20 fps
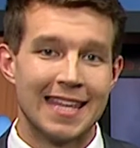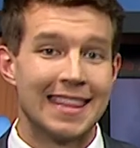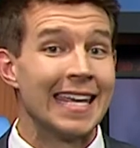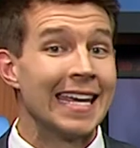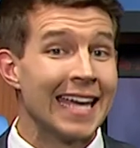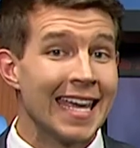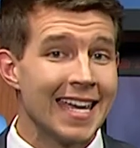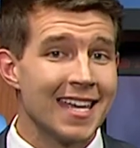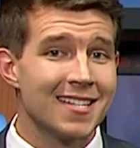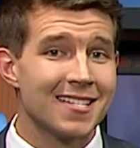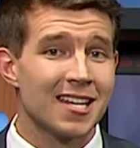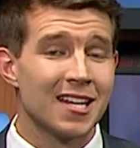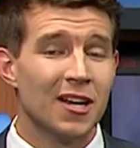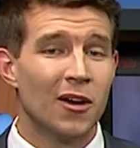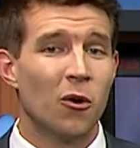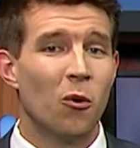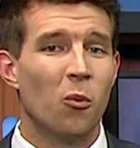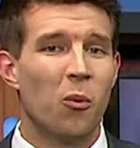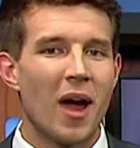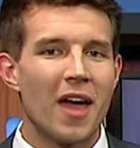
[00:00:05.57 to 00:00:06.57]
The thing is,
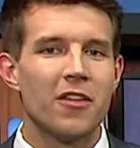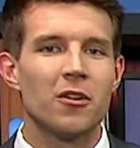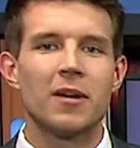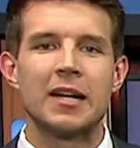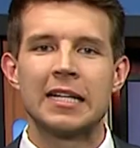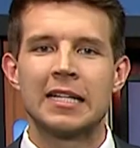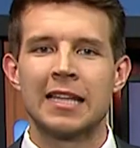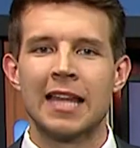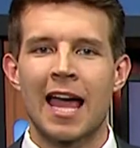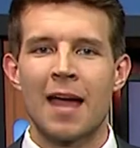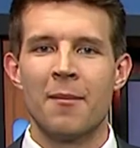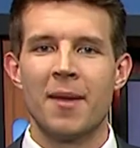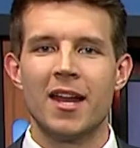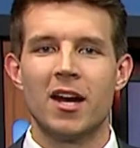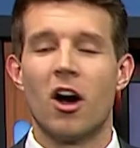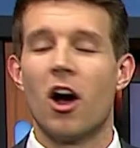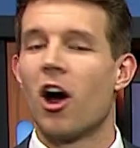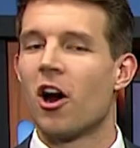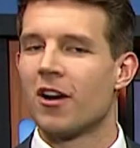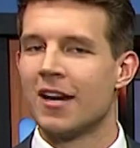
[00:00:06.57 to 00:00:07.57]
weather and
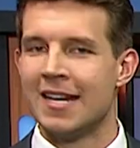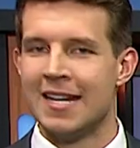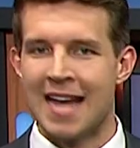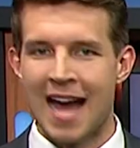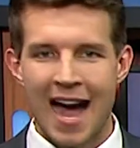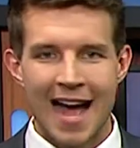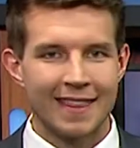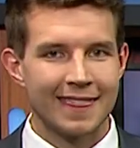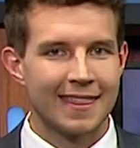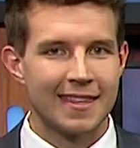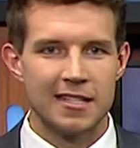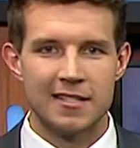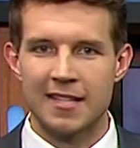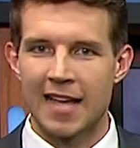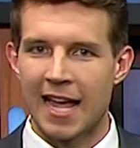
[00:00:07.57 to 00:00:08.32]
climate are not the